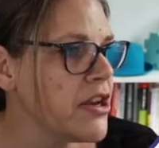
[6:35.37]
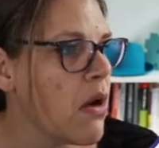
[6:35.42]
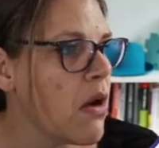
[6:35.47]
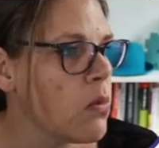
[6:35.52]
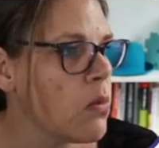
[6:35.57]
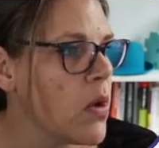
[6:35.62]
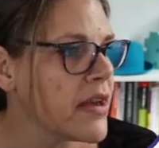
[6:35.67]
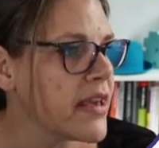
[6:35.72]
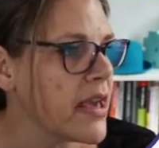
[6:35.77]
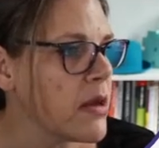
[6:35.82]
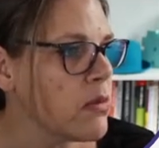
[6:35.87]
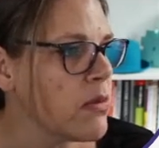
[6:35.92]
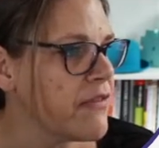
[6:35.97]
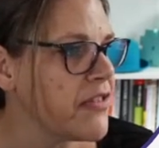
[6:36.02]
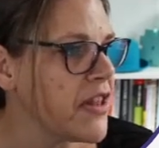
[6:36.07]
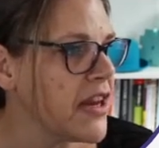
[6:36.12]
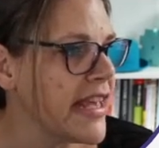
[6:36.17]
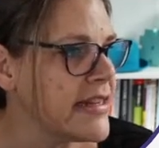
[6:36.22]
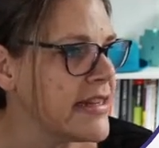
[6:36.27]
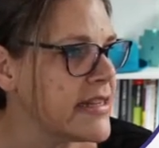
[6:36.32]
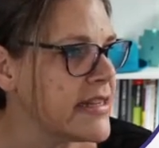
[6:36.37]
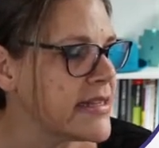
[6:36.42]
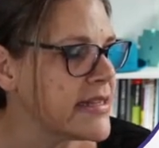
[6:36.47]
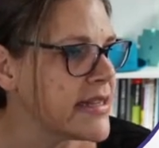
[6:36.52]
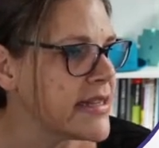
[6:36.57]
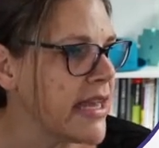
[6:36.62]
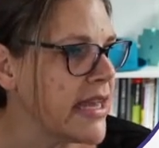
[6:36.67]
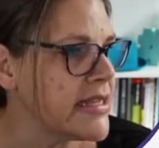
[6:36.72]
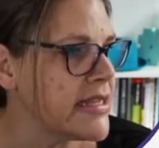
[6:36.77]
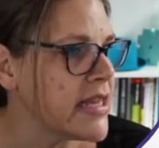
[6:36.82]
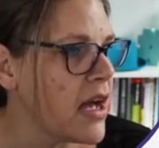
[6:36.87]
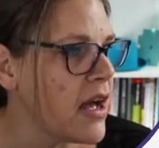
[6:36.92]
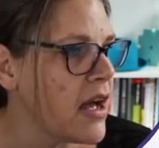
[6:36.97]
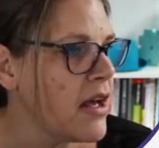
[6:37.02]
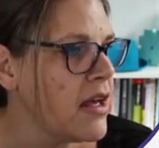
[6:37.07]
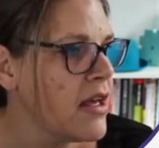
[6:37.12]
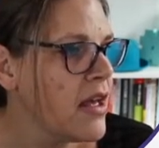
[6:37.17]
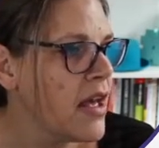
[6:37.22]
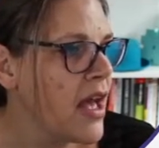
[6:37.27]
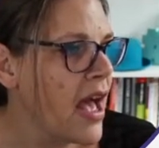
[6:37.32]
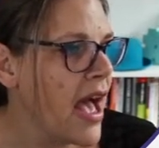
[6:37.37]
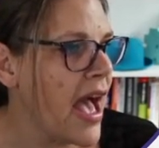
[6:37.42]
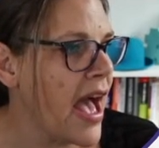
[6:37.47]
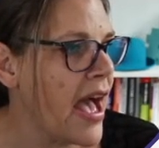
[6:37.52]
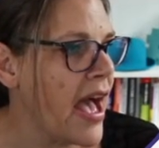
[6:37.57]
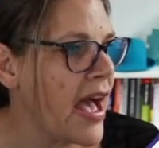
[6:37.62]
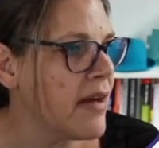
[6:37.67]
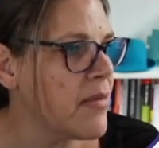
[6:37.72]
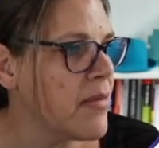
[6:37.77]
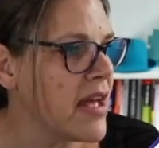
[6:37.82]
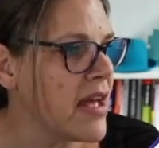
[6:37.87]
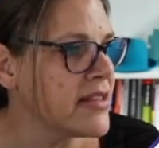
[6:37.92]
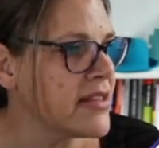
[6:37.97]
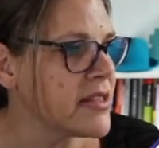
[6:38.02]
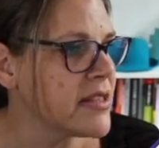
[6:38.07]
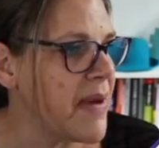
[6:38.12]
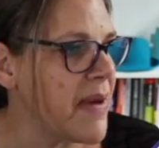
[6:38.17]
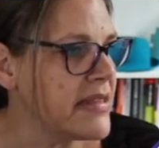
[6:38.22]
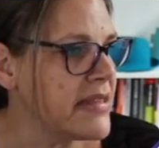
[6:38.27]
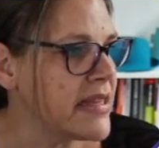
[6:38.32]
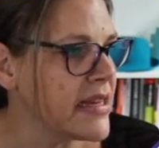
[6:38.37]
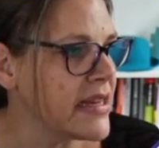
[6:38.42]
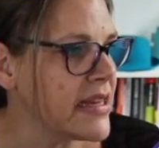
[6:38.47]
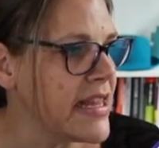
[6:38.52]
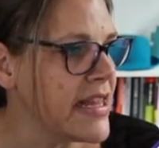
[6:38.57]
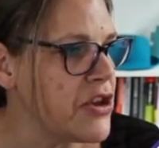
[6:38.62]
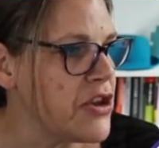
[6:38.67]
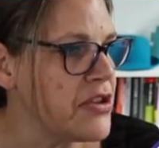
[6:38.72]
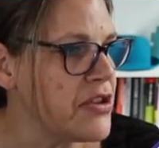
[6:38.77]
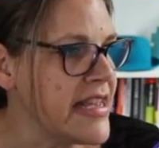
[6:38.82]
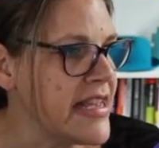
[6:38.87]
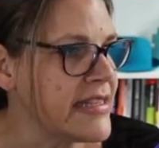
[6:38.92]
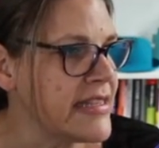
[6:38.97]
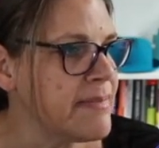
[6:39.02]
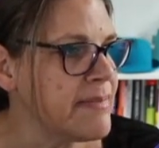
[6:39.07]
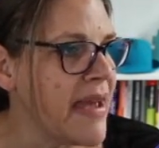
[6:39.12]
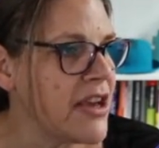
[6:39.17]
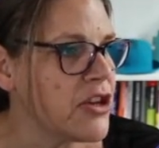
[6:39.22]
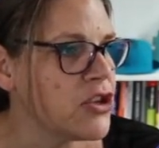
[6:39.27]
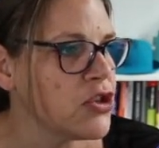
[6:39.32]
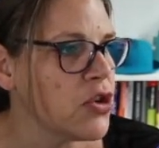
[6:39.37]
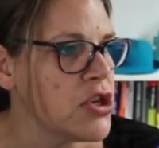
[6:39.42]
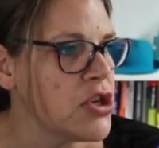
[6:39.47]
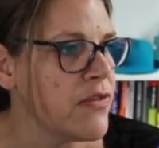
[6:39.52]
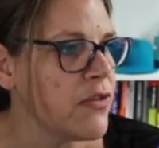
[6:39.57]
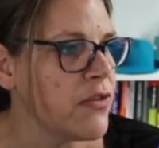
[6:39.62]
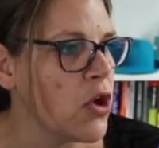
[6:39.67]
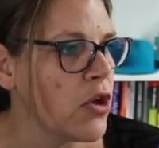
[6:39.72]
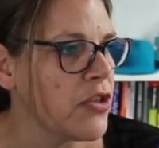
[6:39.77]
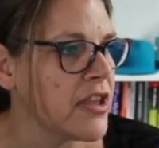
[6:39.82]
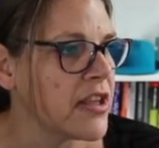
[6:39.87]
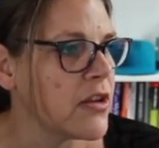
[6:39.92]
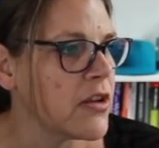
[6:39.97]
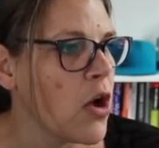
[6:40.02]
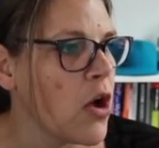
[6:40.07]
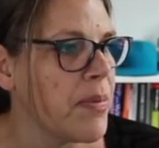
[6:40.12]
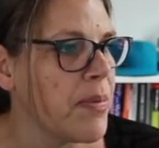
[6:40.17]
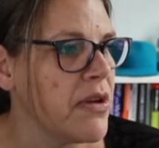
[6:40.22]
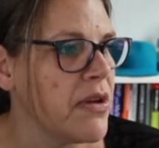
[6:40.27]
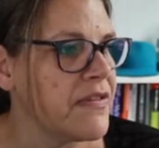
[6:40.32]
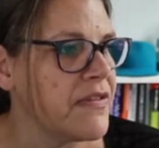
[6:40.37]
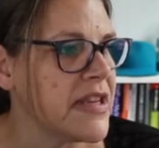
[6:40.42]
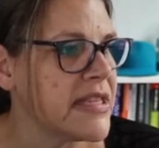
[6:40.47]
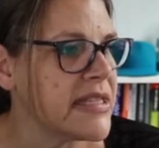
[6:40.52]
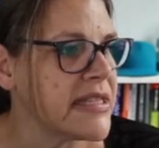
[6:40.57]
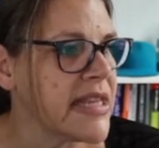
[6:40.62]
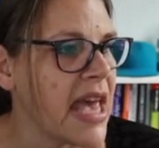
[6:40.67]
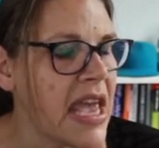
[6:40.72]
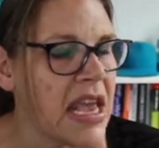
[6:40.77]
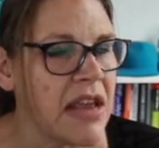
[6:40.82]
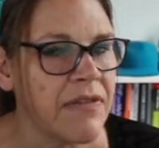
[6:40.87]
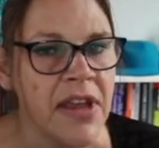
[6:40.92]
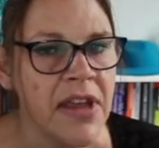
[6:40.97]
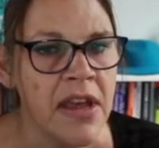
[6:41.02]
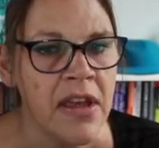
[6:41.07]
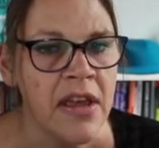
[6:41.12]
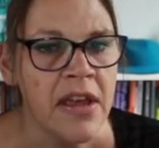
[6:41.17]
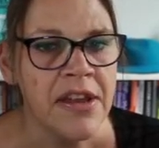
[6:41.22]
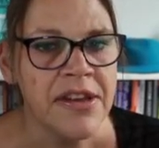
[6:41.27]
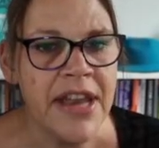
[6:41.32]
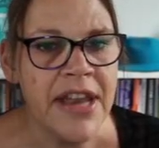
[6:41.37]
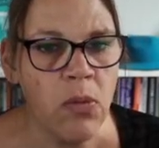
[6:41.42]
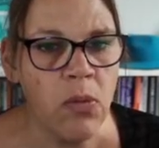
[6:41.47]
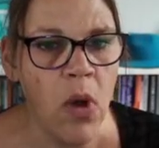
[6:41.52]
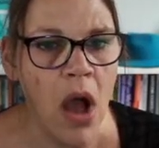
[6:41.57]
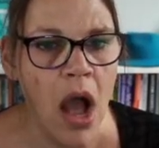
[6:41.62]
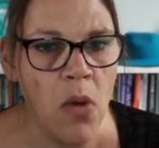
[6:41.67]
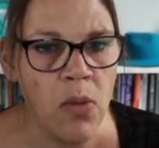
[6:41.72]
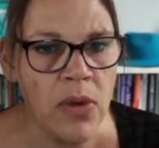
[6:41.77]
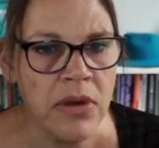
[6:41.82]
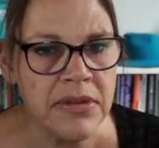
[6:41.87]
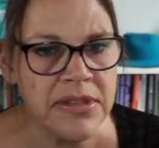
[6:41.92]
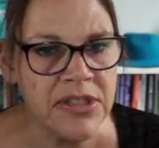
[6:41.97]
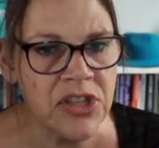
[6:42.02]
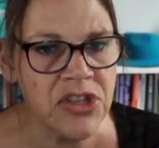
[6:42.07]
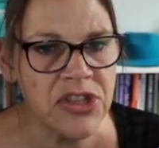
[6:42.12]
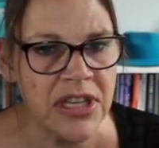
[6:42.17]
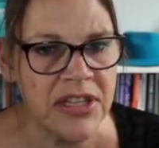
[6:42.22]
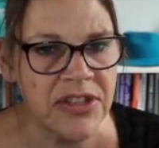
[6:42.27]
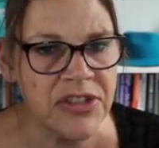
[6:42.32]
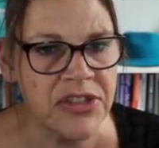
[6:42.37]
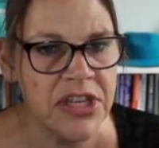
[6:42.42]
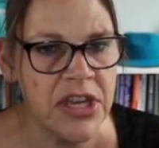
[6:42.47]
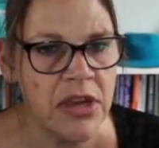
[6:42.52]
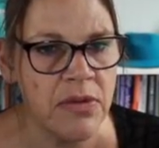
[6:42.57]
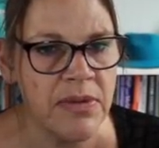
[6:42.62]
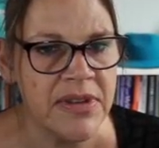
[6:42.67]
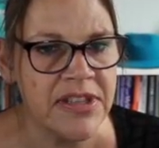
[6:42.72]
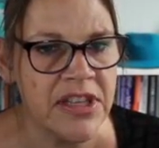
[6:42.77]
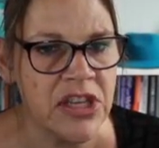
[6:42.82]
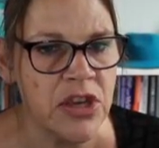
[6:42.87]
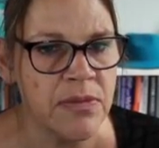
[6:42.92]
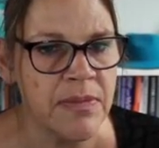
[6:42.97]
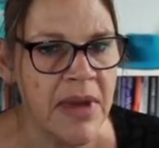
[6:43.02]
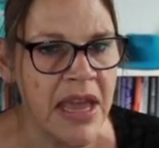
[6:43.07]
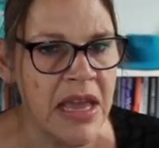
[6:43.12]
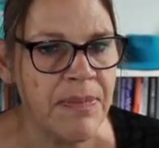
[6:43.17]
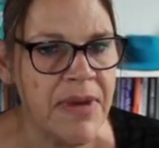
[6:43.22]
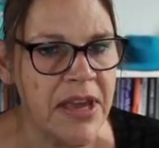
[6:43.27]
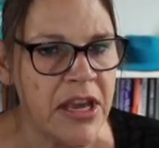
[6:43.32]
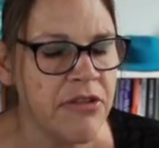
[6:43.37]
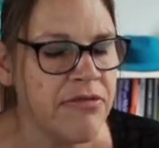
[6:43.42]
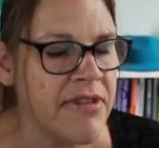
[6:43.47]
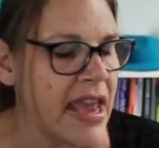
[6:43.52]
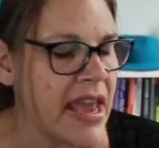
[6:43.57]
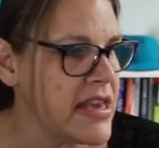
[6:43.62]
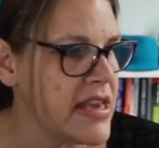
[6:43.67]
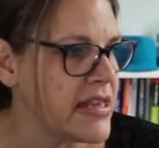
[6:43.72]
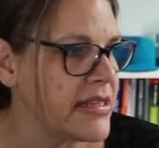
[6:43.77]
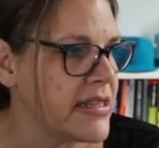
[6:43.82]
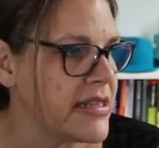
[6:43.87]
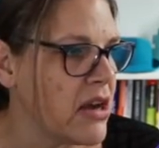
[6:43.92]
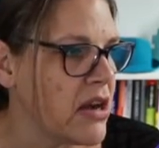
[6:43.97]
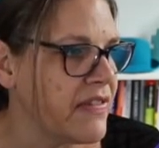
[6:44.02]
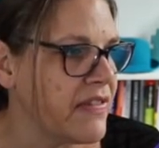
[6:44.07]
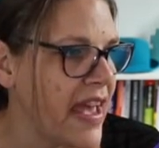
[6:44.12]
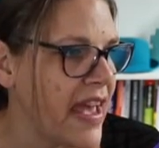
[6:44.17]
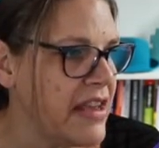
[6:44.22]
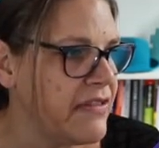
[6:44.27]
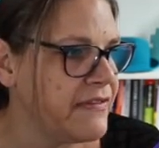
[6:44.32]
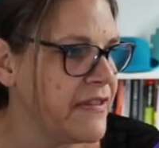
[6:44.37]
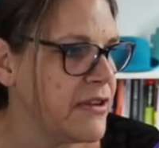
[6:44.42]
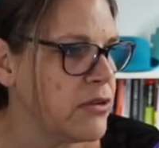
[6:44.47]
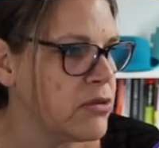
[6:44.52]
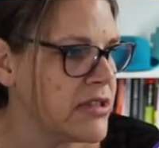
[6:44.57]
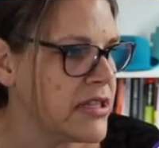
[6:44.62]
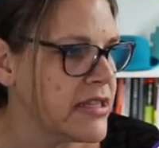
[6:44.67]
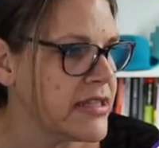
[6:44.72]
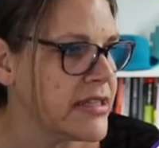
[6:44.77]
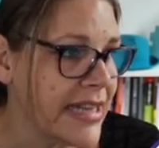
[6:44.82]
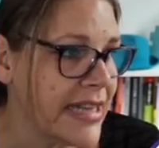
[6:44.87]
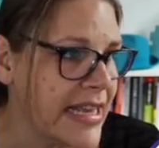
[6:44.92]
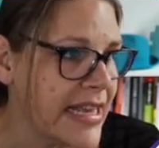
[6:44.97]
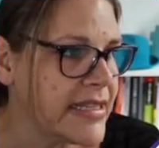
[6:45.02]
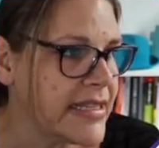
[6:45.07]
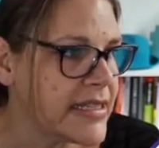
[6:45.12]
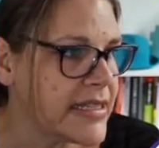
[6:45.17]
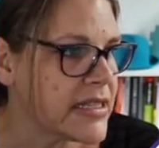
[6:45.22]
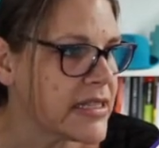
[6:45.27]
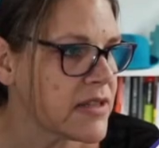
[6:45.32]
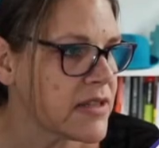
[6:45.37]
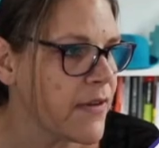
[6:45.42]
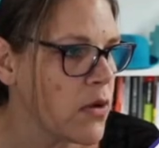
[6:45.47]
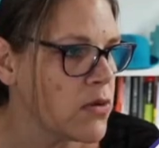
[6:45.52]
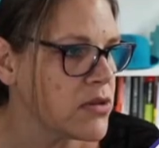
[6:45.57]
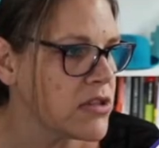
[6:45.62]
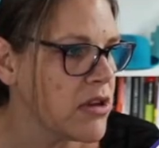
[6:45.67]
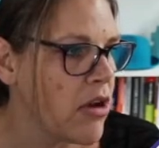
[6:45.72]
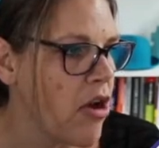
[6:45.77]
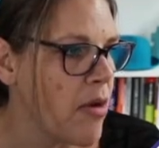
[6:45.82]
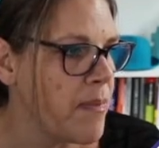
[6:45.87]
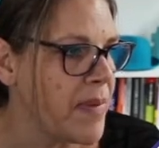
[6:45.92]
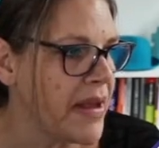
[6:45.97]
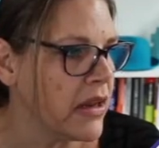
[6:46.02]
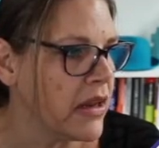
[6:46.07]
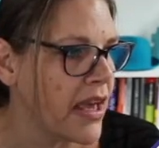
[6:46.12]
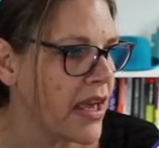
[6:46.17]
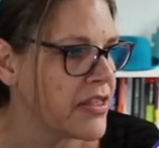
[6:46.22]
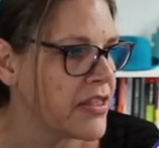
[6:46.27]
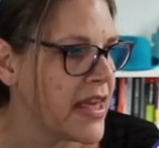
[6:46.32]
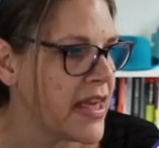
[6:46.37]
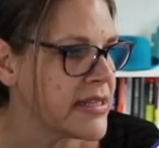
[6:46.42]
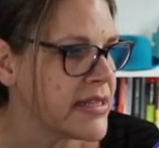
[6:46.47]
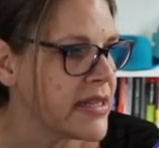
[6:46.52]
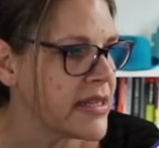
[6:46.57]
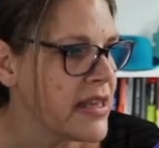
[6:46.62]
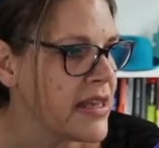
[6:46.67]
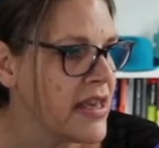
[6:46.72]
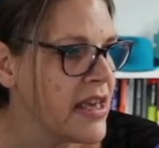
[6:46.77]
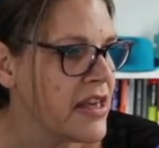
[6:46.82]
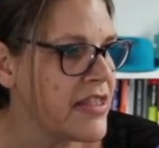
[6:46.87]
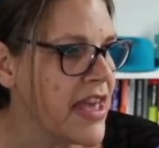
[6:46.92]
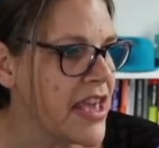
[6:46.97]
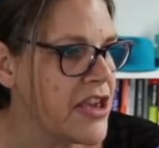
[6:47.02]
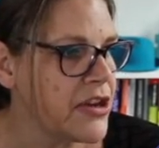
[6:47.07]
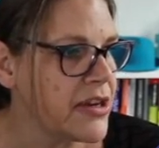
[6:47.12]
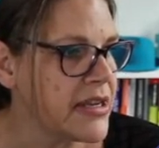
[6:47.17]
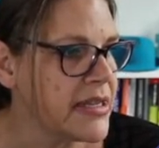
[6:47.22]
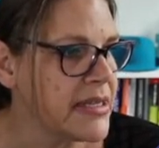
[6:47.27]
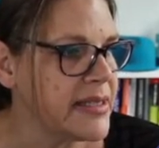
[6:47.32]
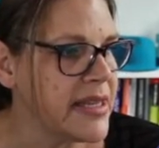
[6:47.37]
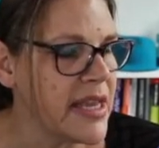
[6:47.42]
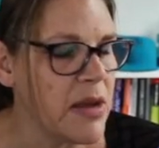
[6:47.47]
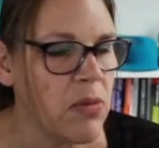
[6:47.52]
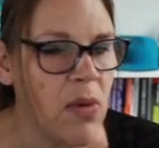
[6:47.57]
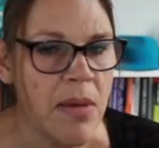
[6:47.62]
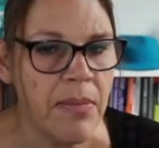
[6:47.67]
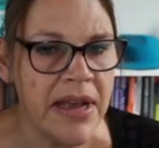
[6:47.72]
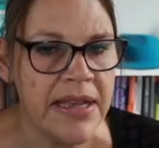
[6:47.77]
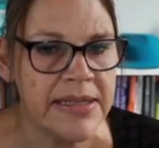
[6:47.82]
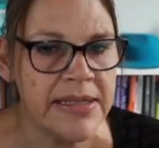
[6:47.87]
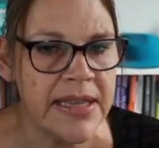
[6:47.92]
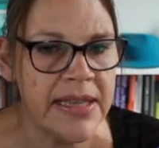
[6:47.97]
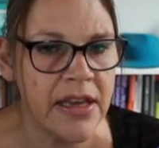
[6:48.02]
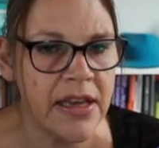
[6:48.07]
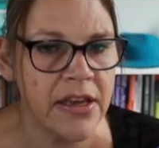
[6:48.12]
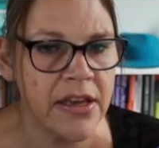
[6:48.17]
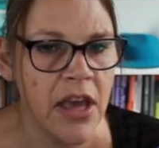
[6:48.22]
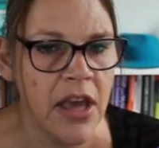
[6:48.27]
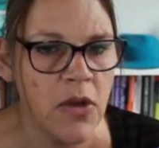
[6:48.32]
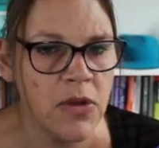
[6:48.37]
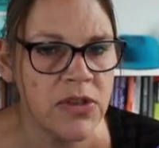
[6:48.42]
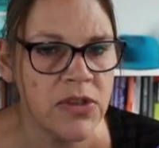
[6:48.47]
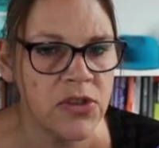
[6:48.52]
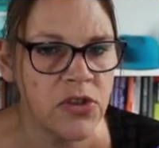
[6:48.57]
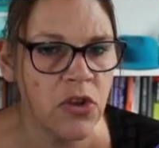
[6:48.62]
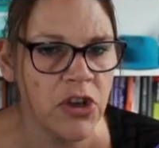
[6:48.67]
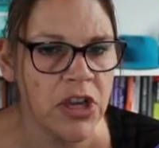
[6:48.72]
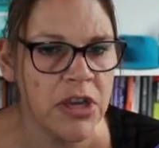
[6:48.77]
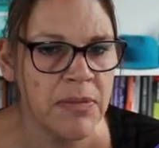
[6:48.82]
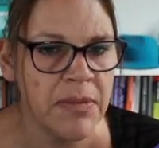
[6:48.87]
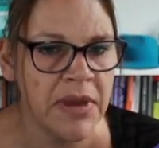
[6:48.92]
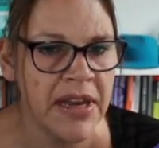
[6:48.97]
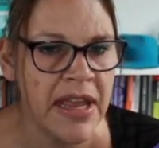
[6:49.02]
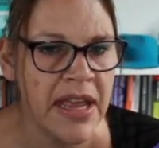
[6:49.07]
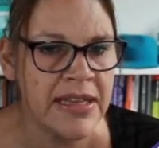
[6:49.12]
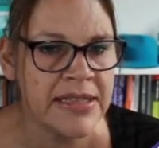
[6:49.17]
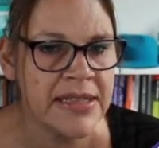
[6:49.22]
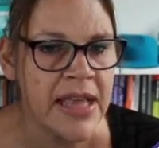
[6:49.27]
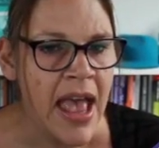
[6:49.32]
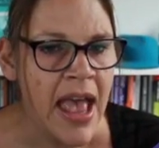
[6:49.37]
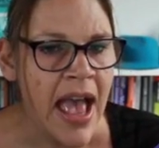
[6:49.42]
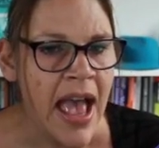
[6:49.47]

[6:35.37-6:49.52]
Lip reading: I'm working with the latest data. And so basically you need to make sure you've got the copy of this saved. Now, what I will suggest to you is that you maybe create yourself a filtered lists folder, a bit like this. There you can see where my SIC codes document is.